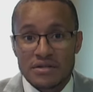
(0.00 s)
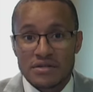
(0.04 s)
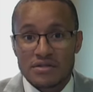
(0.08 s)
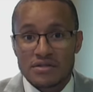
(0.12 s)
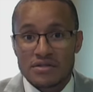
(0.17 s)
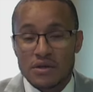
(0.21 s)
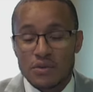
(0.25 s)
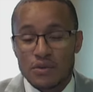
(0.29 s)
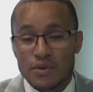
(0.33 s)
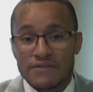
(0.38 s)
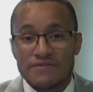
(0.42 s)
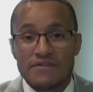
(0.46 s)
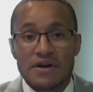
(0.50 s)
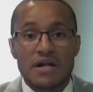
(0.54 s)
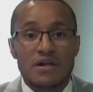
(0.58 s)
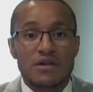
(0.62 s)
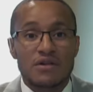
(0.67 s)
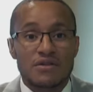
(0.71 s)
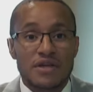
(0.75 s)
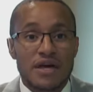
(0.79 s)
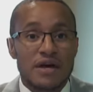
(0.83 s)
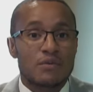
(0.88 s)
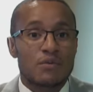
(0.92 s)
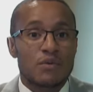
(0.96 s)
And so we
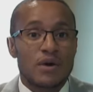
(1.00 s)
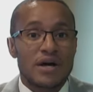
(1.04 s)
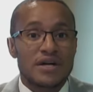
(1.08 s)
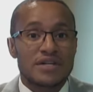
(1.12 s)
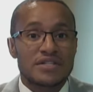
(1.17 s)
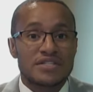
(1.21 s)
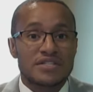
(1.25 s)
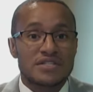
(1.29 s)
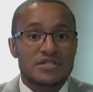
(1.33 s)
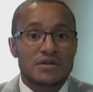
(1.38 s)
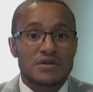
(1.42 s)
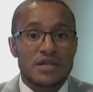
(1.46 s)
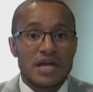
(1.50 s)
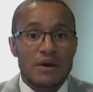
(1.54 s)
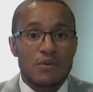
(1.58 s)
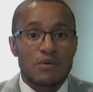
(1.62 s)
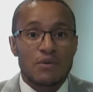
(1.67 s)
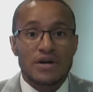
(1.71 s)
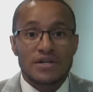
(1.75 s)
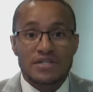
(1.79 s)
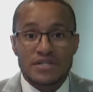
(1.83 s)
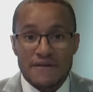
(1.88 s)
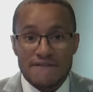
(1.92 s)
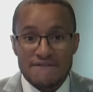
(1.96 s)
follow that wedge until that
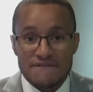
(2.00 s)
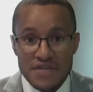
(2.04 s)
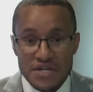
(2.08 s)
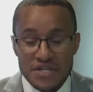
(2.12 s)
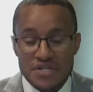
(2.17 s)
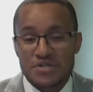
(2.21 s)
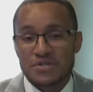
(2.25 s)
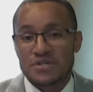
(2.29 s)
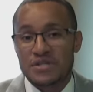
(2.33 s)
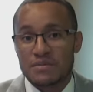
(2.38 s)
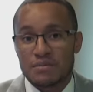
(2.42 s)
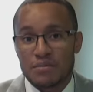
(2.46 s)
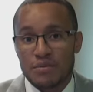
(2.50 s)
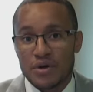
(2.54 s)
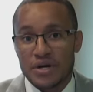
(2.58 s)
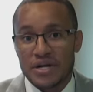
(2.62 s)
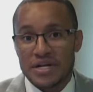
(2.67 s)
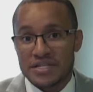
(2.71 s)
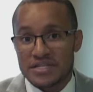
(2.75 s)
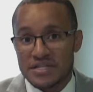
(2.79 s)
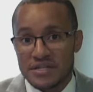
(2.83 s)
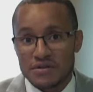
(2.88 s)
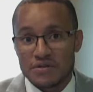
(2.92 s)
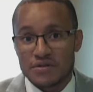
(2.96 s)
wedge officially
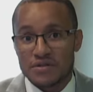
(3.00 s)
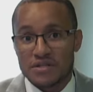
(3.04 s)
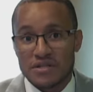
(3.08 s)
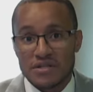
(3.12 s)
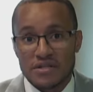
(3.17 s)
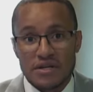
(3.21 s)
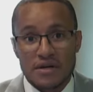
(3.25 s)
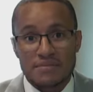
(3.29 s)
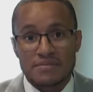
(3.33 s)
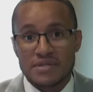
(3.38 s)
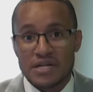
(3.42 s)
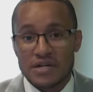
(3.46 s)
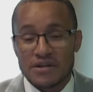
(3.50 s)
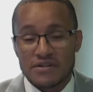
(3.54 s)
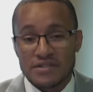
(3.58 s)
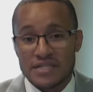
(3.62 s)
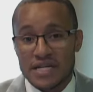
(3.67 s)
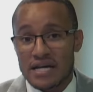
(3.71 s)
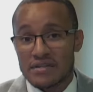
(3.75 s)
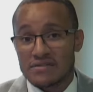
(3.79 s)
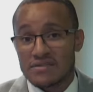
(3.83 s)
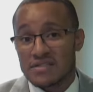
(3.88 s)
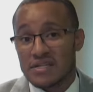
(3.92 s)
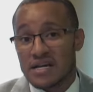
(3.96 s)
breaks, either to the upside or
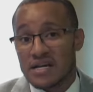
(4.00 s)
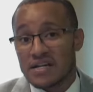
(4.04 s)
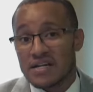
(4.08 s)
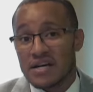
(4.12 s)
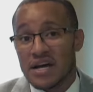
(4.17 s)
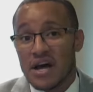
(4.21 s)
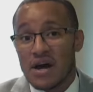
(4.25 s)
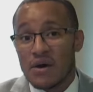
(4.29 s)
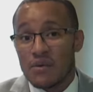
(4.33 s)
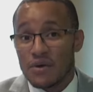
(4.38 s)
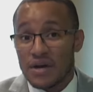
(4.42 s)
downside.